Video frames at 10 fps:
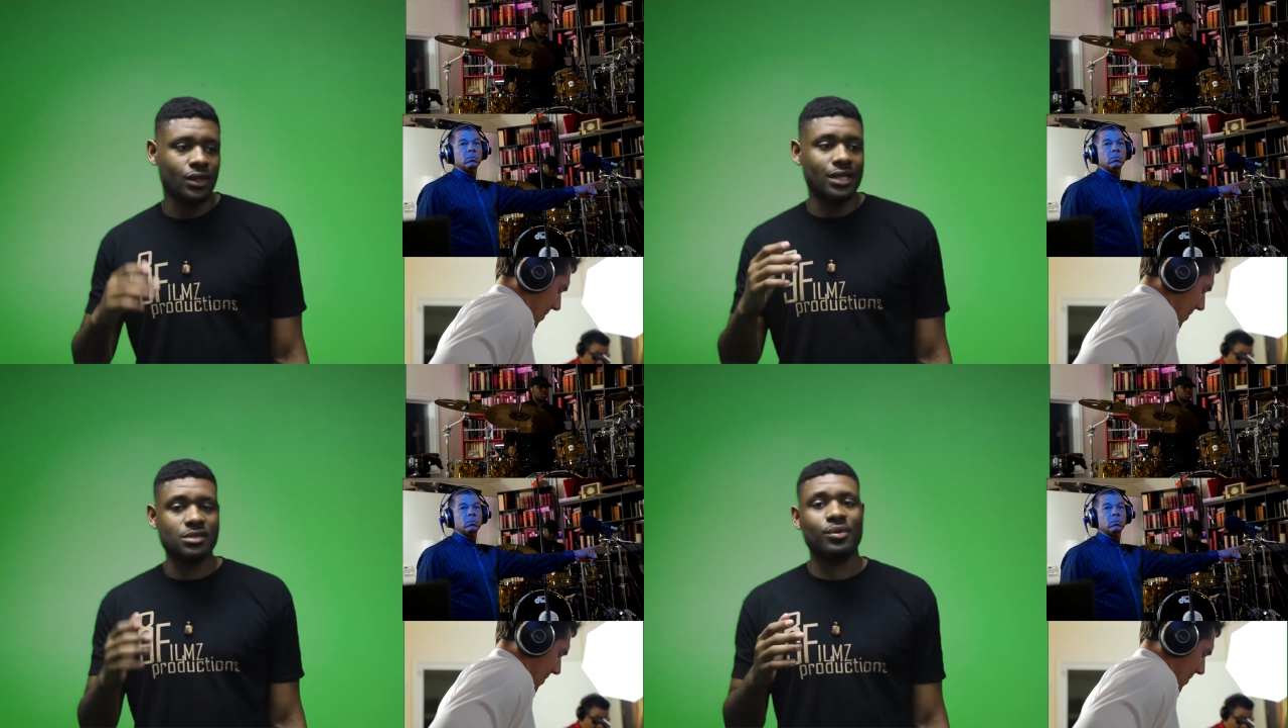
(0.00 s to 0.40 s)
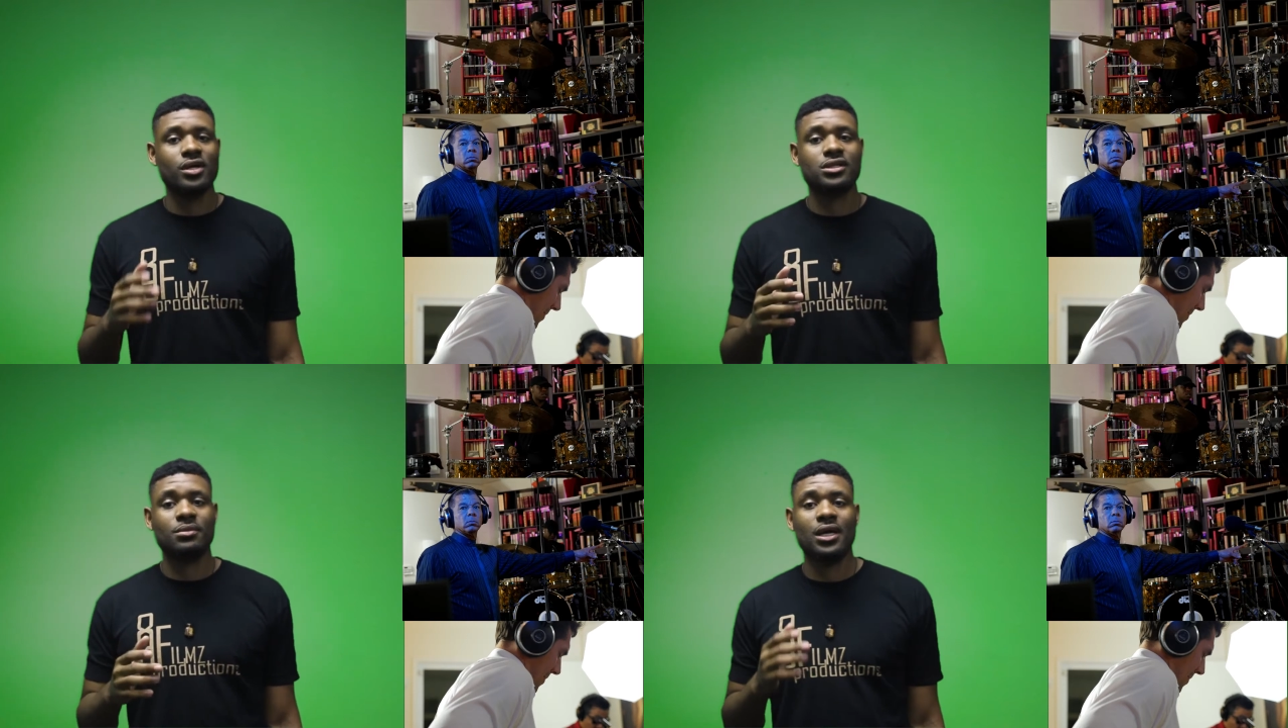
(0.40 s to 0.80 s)
as a
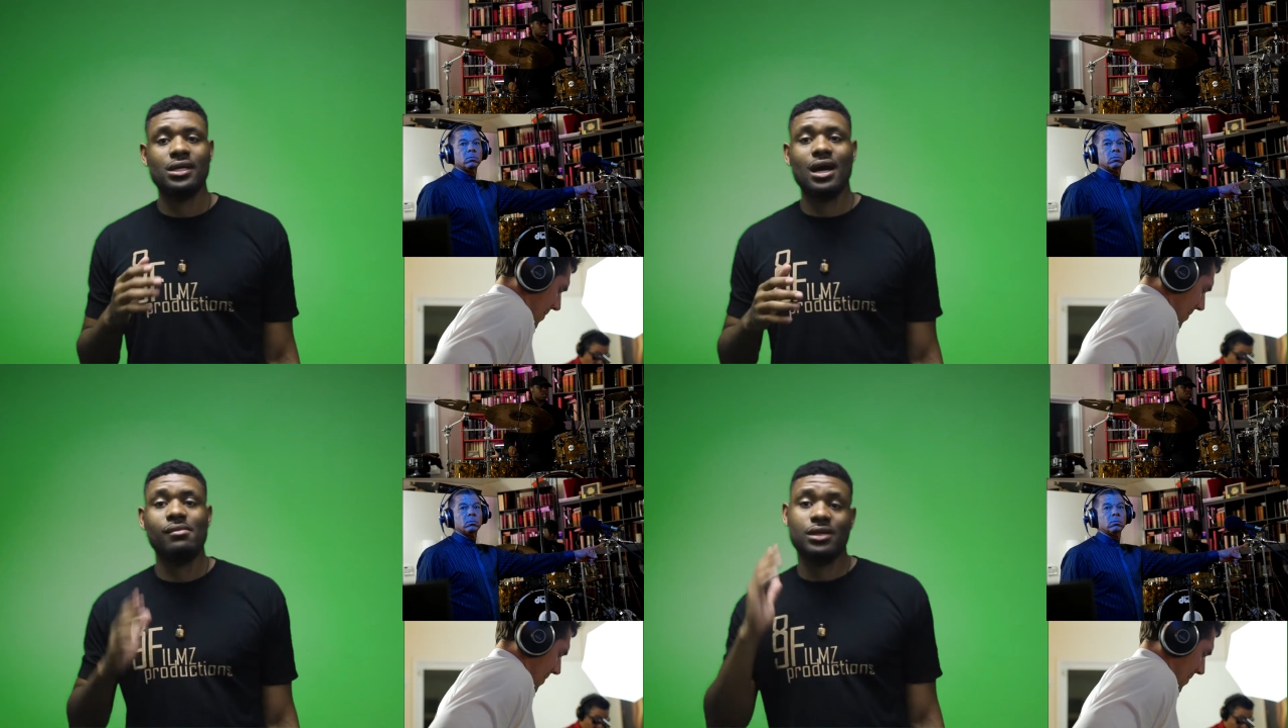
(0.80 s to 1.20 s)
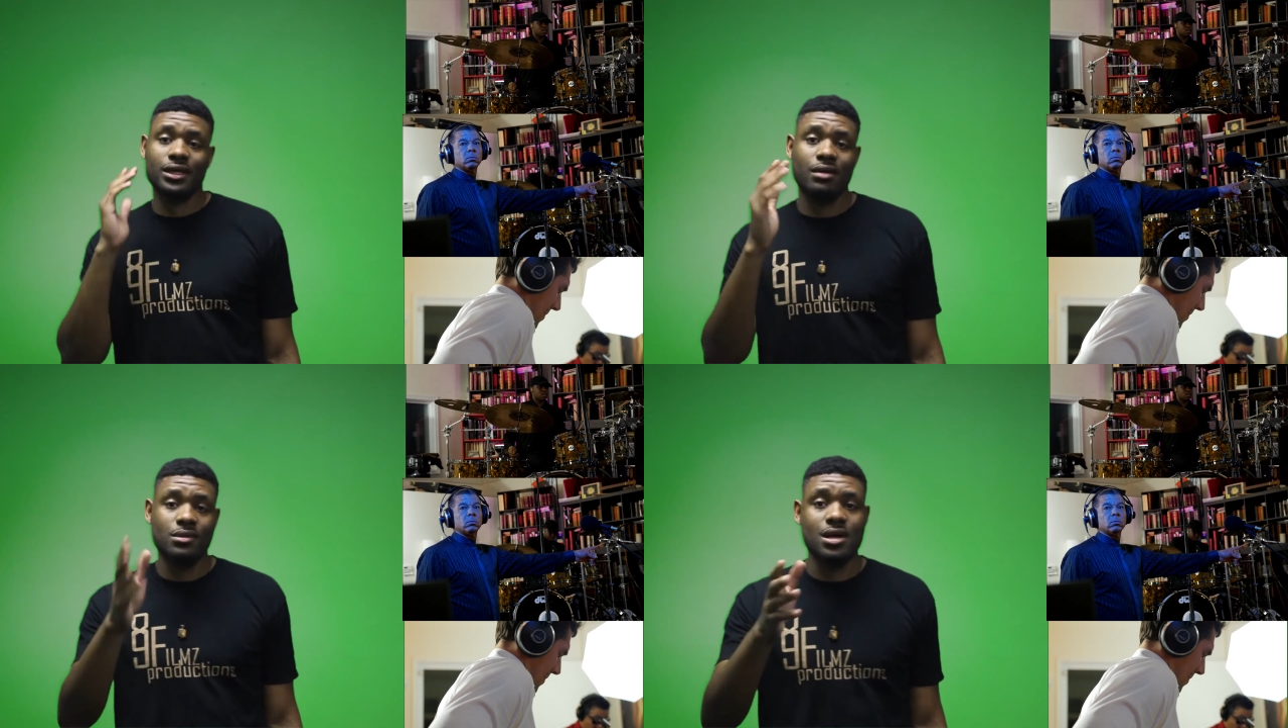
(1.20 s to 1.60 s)
person, man, I'm a
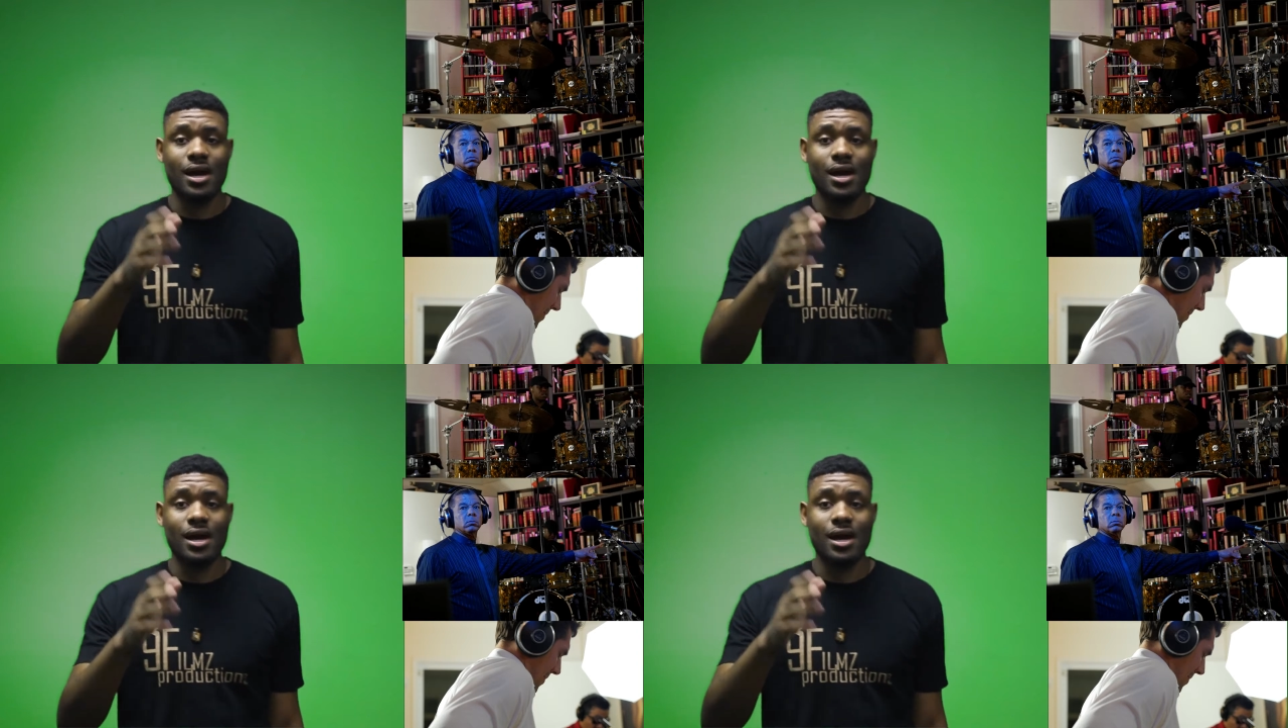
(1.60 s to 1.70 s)
camera